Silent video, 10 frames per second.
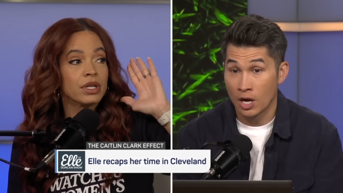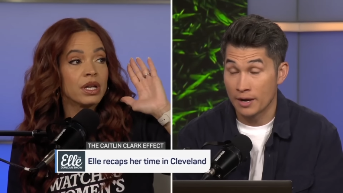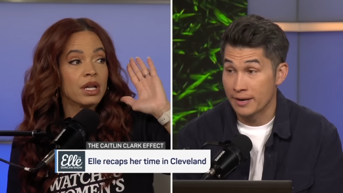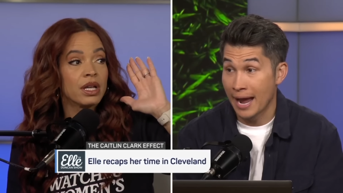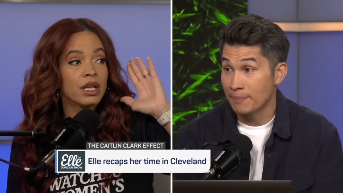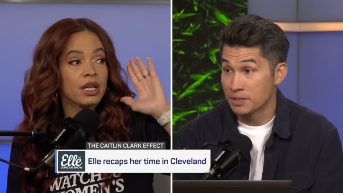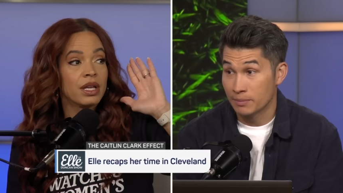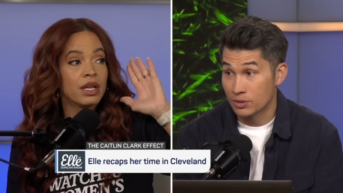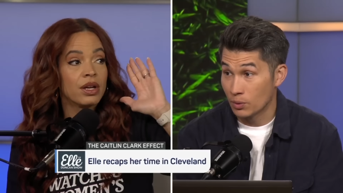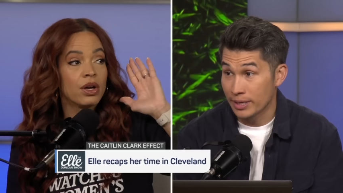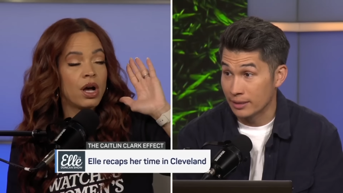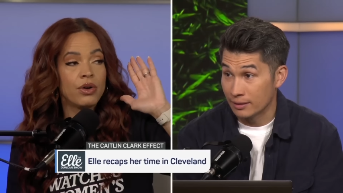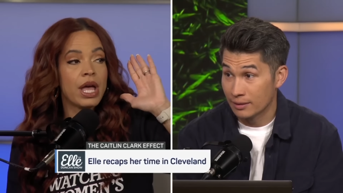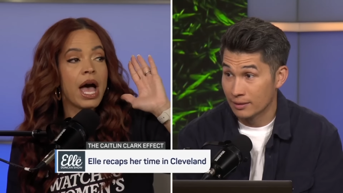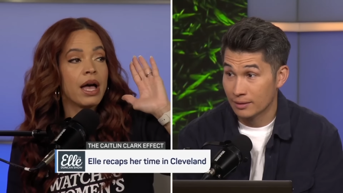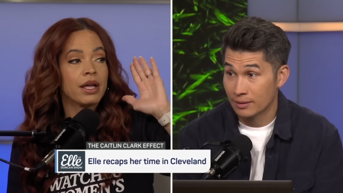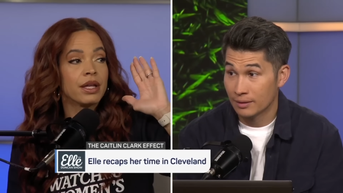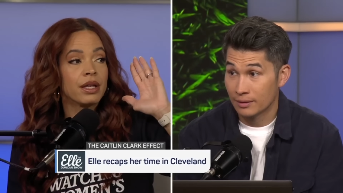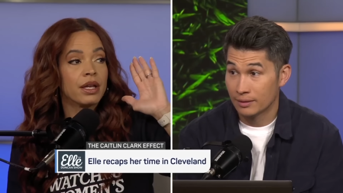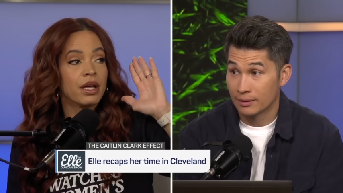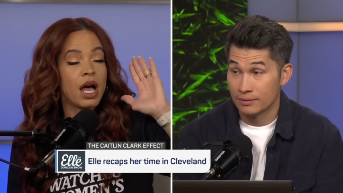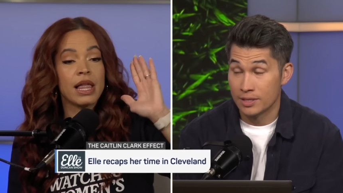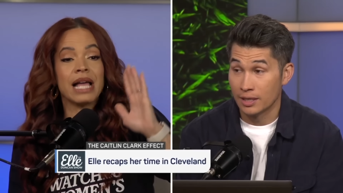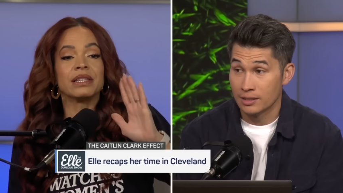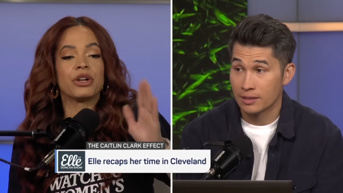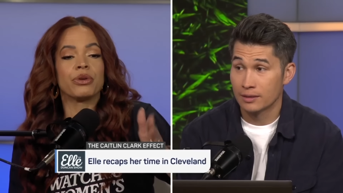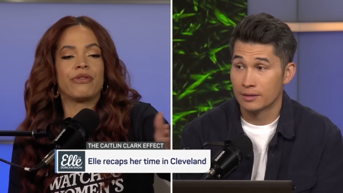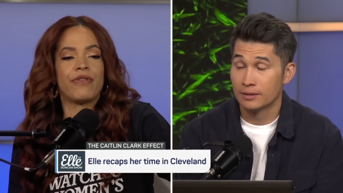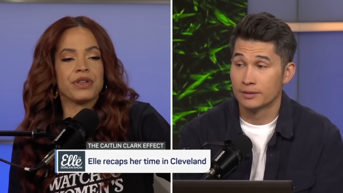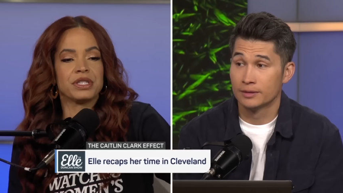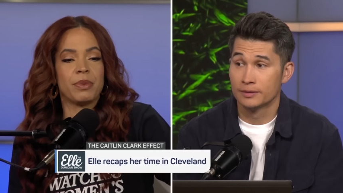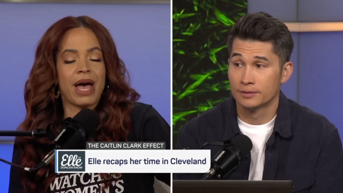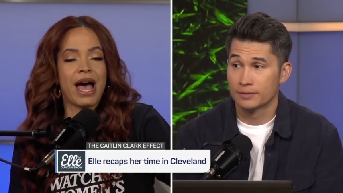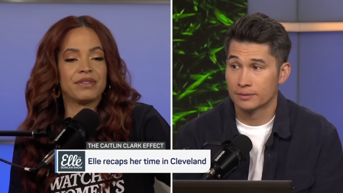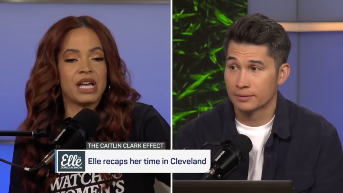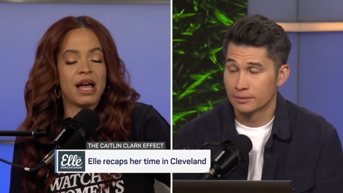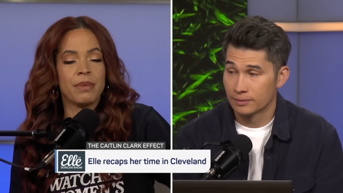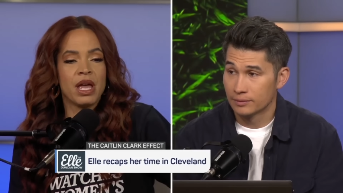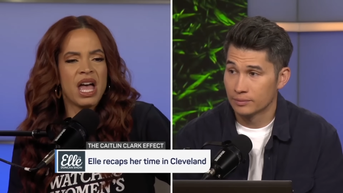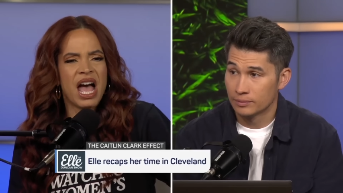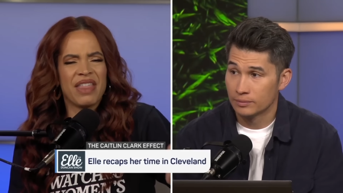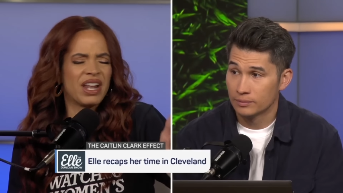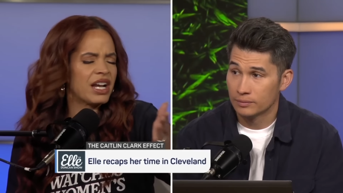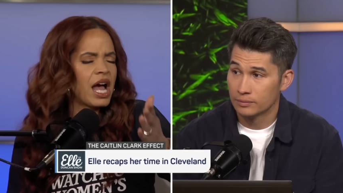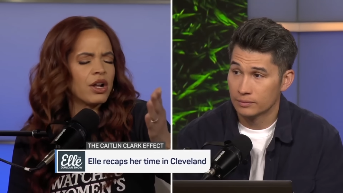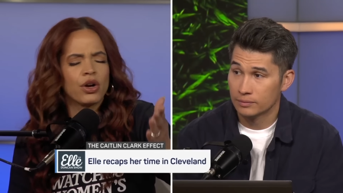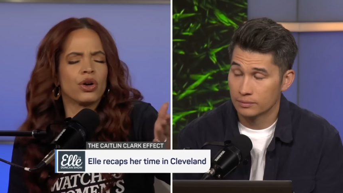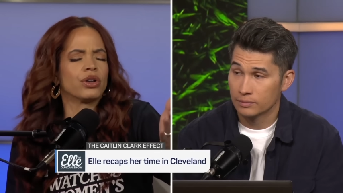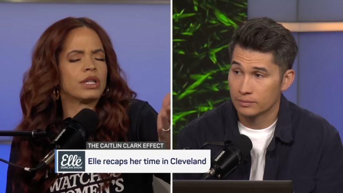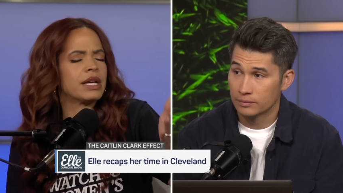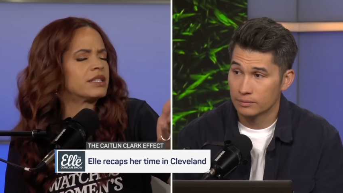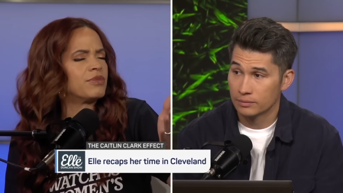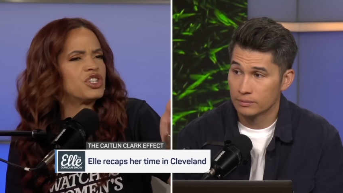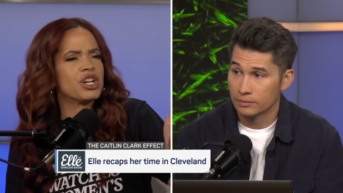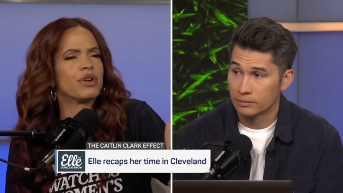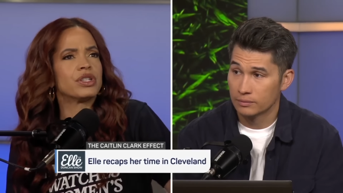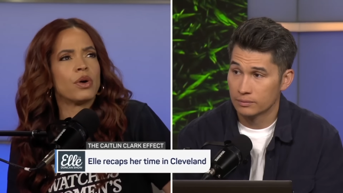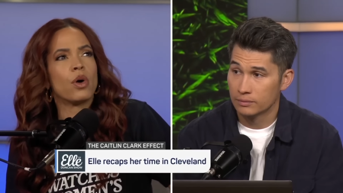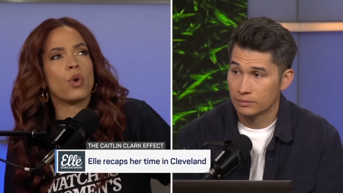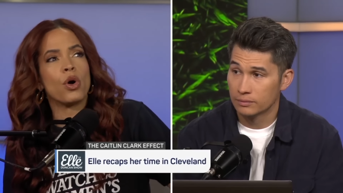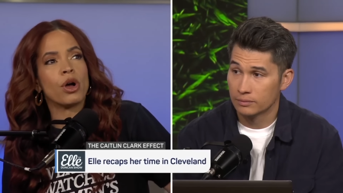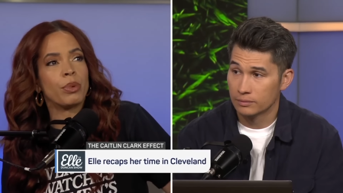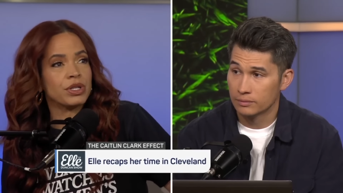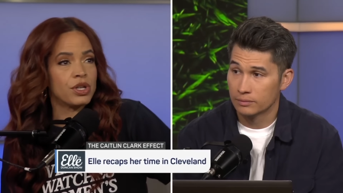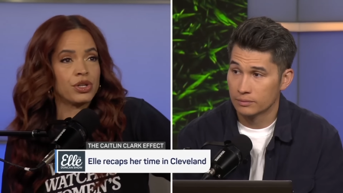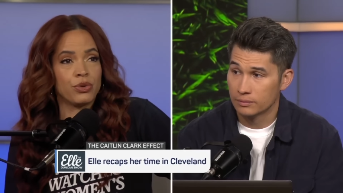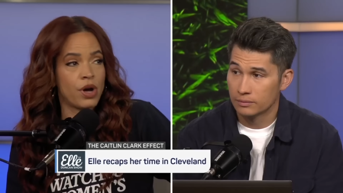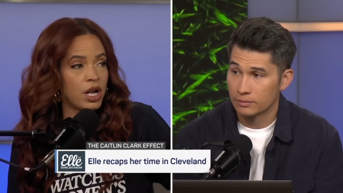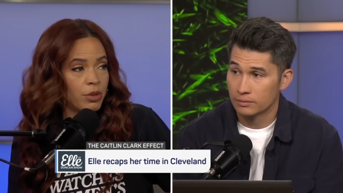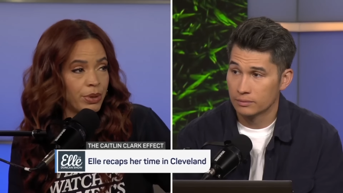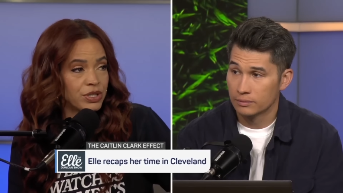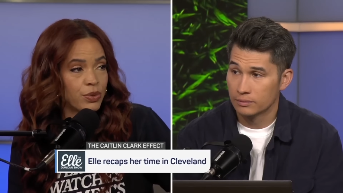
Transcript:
Speaker 1: Caught naps in between. Oh,
Speaker 2: yeah. I literally fell asleep at halftime, and then I kind of heard like some cheering. So I woke up. I saw UConn up by